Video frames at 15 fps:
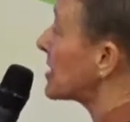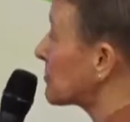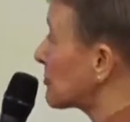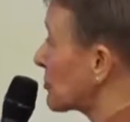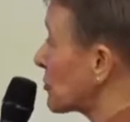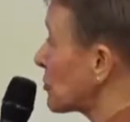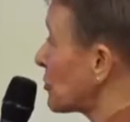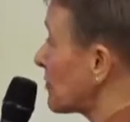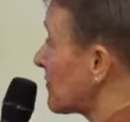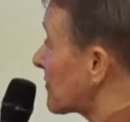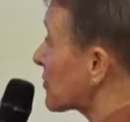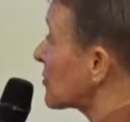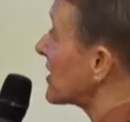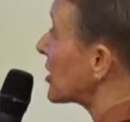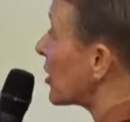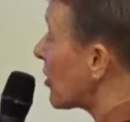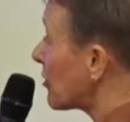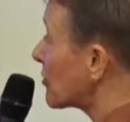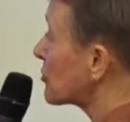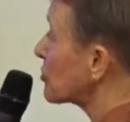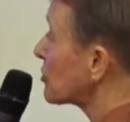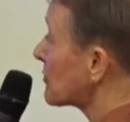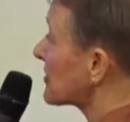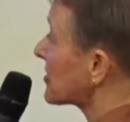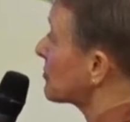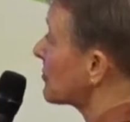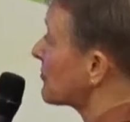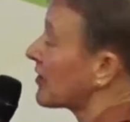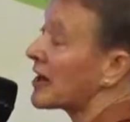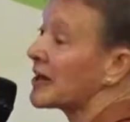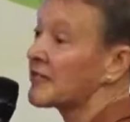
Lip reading: improved so that all groups can provide